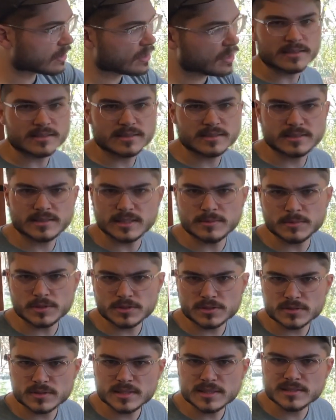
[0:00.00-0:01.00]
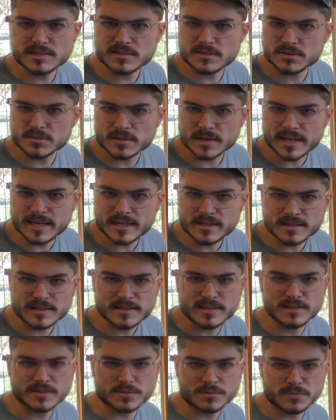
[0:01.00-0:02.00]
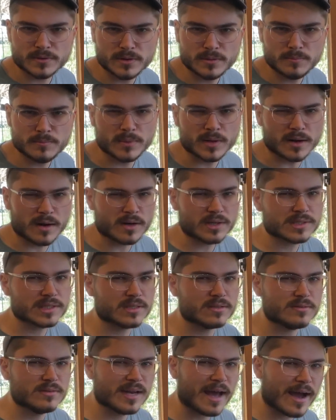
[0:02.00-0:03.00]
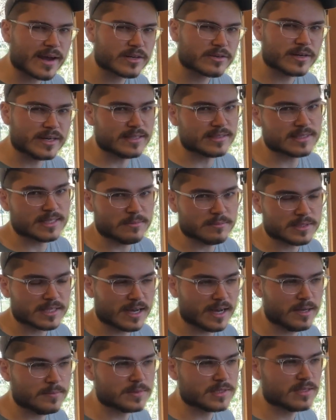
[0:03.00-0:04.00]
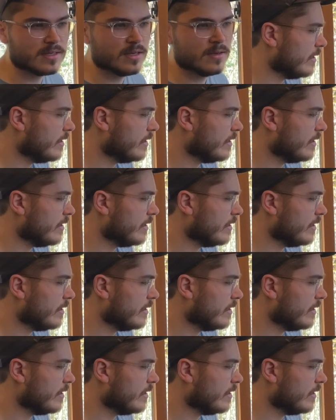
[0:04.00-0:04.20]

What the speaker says: Symmetry is great in a room, but also not great sometimes.